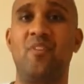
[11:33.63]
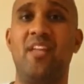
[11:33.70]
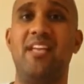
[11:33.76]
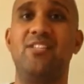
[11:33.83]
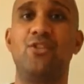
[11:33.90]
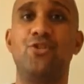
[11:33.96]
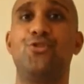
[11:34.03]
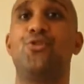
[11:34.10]

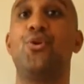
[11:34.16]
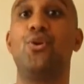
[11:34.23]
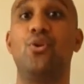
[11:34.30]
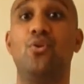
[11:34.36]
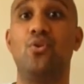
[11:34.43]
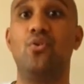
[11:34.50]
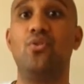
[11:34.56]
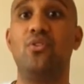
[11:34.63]
It's a
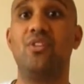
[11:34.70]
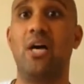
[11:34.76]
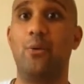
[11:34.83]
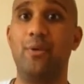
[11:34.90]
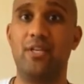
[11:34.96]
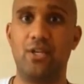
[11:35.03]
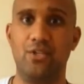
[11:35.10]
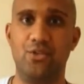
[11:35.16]
tool that
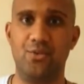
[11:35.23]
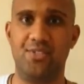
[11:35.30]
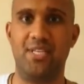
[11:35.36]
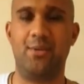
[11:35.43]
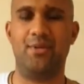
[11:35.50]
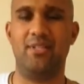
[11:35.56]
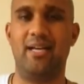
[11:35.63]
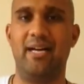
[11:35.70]
we can use in
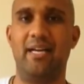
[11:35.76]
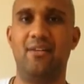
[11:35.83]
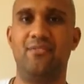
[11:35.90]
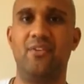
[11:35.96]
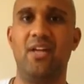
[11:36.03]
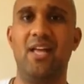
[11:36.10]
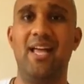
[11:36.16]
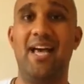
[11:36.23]
our life.
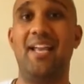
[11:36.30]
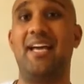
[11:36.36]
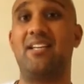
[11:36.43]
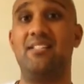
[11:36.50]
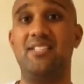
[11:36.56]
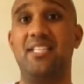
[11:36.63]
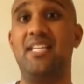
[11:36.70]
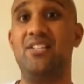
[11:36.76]
And I can
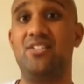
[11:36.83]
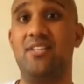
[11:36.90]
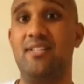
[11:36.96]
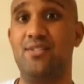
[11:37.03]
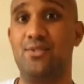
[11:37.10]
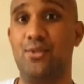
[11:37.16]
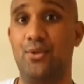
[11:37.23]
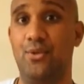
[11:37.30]
teach you
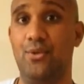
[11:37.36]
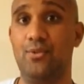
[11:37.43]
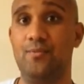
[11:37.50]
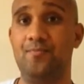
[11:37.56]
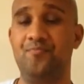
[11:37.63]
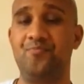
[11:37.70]
this tool